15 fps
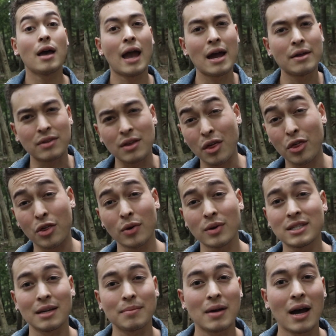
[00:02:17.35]
And the
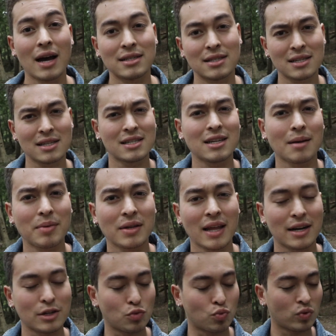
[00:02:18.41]
third tip, guys, this is something
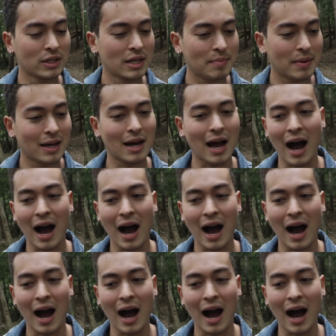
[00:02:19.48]
that is really big.